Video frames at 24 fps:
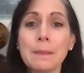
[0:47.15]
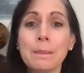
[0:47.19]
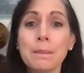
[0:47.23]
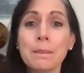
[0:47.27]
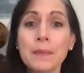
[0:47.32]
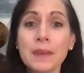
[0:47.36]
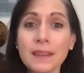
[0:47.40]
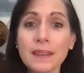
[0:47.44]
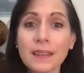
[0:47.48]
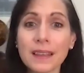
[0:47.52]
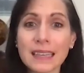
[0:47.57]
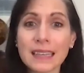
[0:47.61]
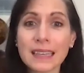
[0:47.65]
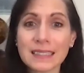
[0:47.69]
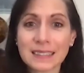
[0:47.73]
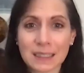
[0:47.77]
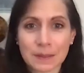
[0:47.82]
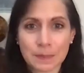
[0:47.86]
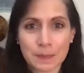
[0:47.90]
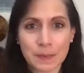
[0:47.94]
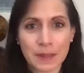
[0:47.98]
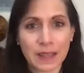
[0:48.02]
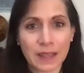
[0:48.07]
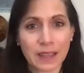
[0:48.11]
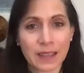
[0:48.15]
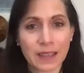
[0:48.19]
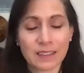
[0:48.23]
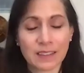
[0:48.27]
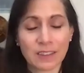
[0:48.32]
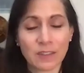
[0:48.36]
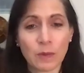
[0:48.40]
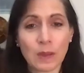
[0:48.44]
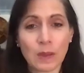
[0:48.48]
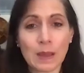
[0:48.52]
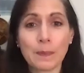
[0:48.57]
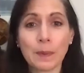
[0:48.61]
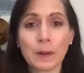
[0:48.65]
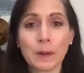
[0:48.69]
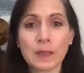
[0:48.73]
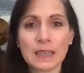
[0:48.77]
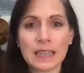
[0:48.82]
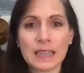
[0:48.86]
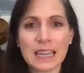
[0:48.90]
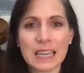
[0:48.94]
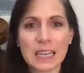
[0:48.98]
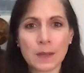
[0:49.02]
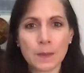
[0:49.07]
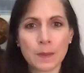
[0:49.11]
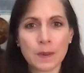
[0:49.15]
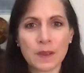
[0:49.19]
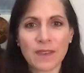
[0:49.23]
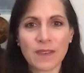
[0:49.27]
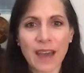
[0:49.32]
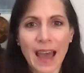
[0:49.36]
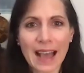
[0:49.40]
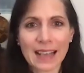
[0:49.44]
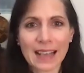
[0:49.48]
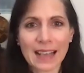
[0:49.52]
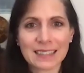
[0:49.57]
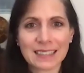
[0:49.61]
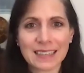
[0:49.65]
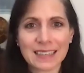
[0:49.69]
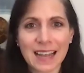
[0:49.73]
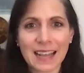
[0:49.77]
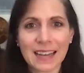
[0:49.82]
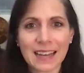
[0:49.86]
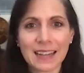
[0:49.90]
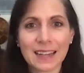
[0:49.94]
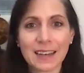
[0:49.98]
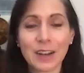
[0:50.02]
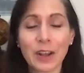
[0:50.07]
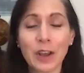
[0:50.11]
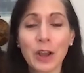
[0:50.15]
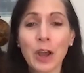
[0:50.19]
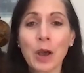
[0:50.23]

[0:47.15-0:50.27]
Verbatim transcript: millions and millions of people need to be vaccinated.